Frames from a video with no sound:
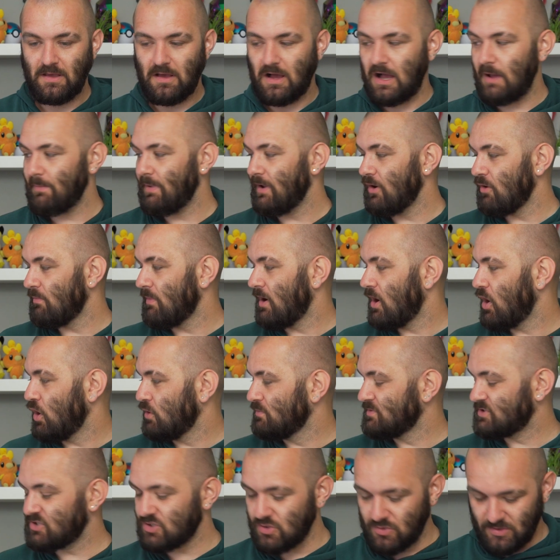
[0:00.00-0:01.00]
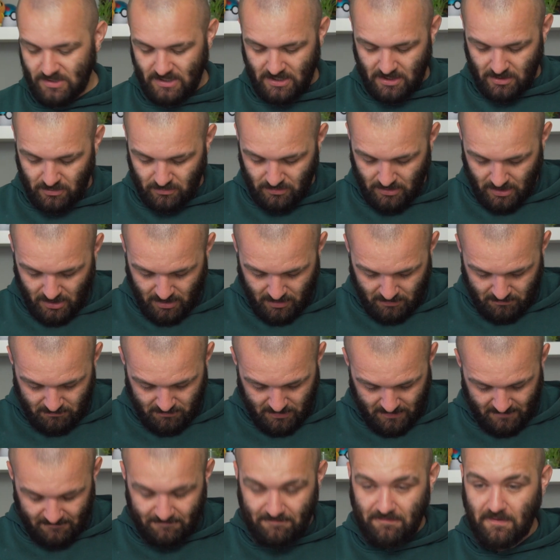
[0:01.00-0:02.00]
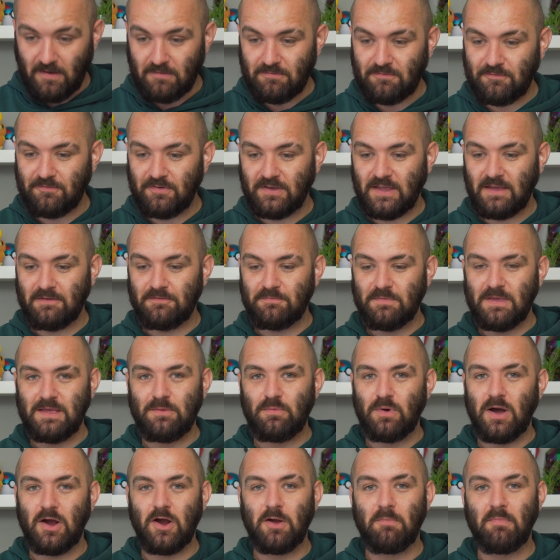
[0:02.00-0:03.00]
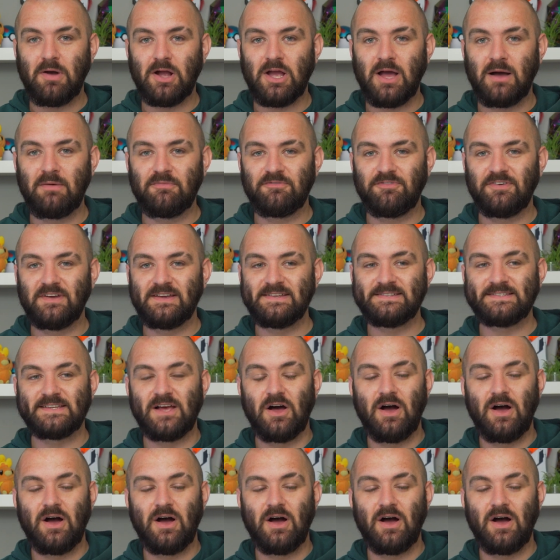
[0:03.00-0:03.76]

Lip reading: I'm here in my home studio. Forgive me wearing my comfies.